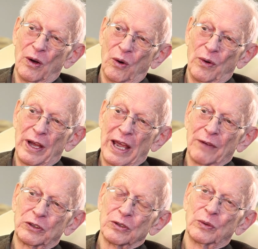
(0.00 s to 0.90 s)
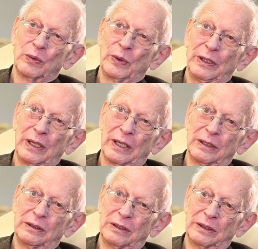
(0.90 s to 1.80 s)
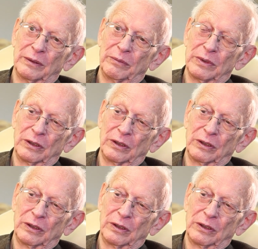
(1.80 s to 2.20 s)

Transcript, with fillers: Oh, after we had uh,